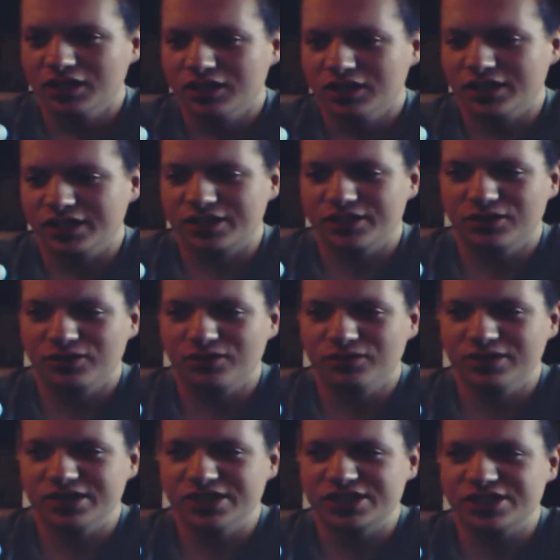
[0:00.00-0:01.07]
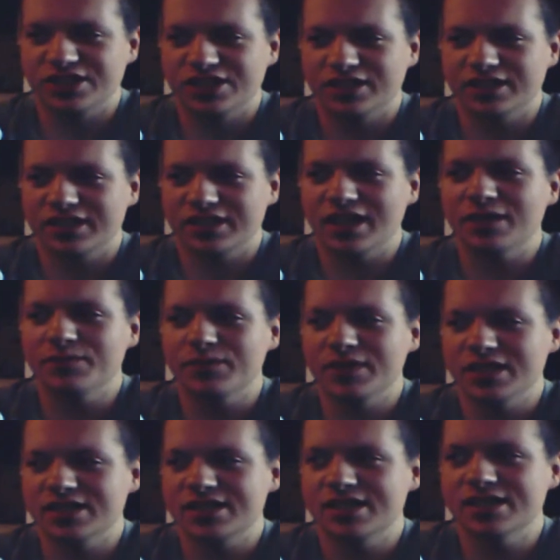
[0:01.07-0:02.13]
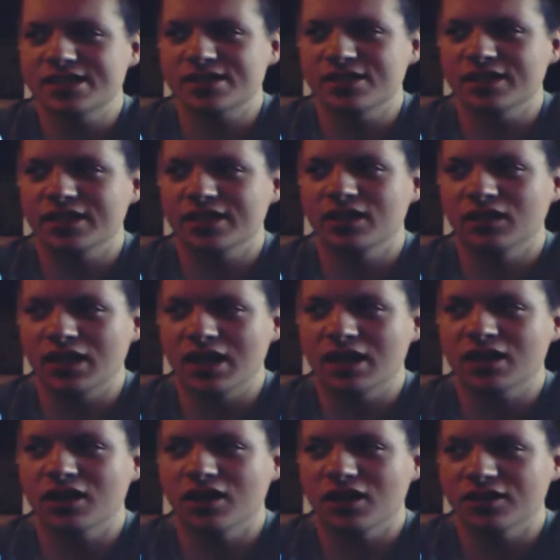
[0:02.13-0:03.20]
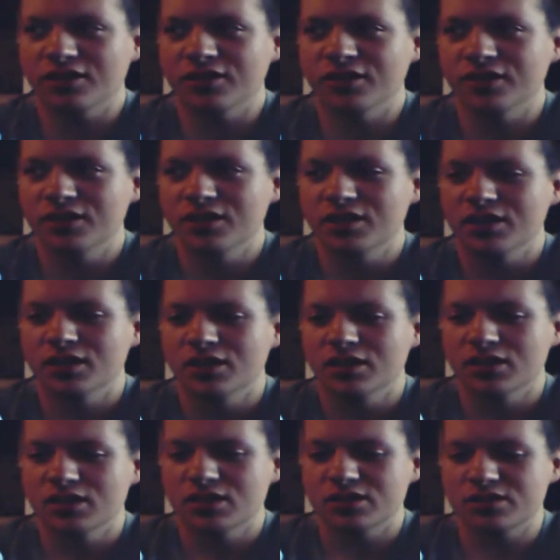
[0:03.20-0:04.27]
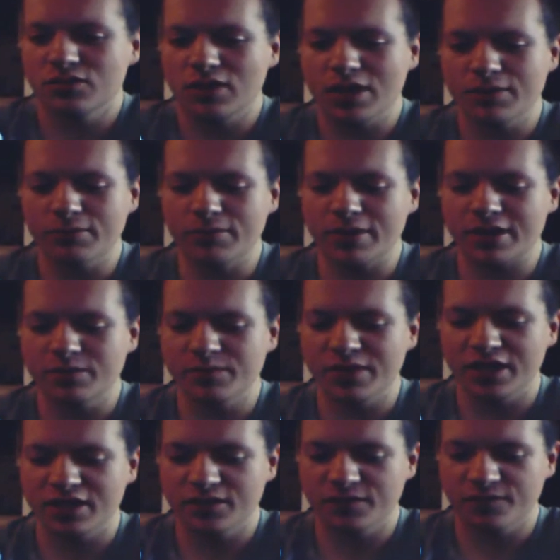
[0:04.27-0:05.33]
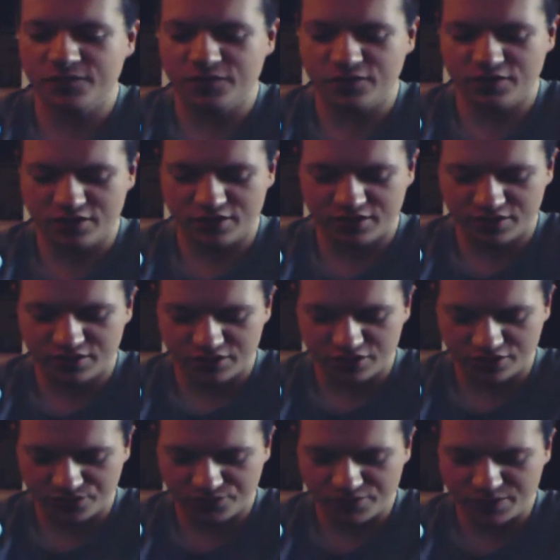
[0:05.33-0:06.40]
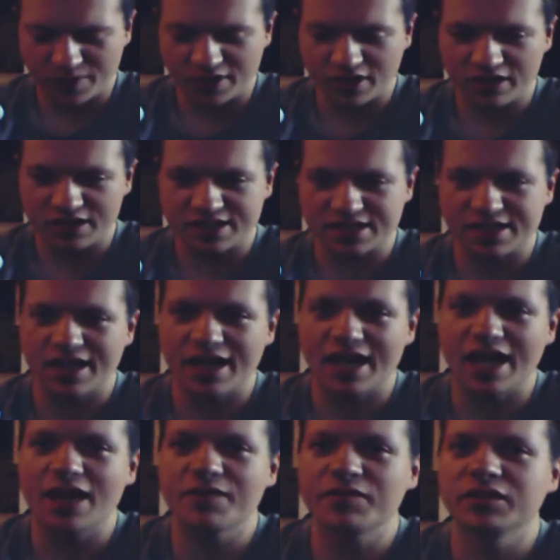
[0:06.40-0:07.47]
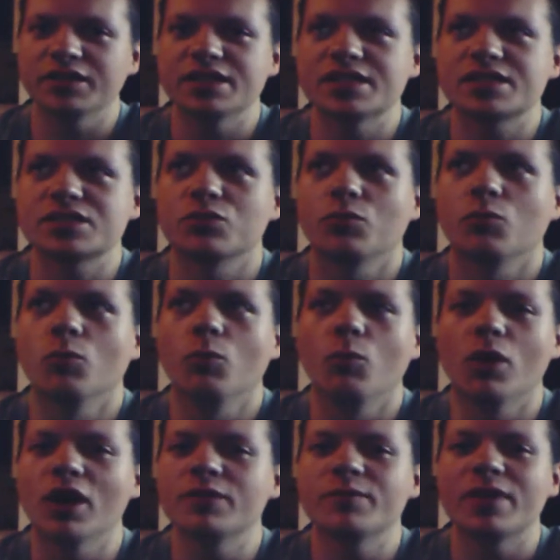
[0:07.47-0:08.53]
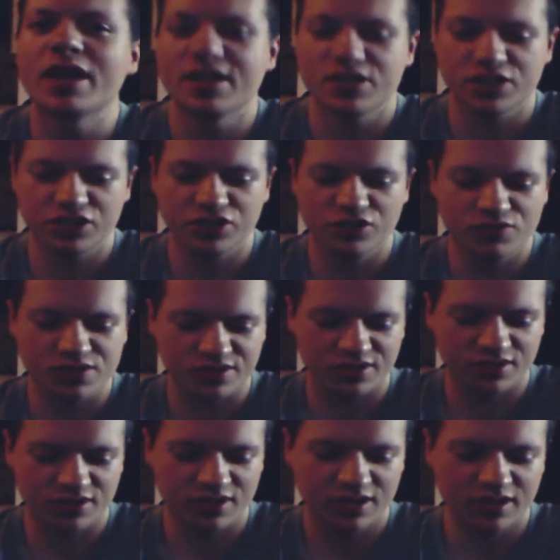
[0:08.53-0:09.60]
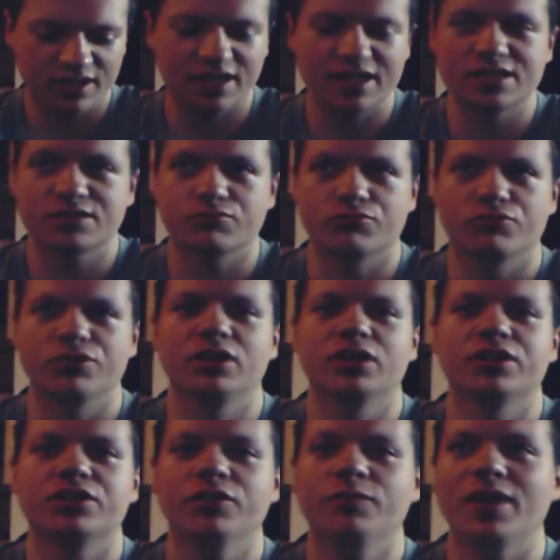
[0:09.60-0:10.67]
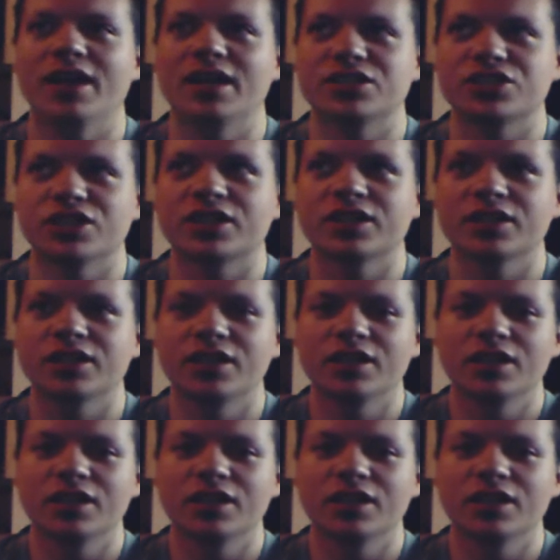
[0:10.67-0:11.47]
Like, holy shit, that means he's gonna get a lot harder. So I would recommend for your 3 parties, have at least one magic user that has really good magic.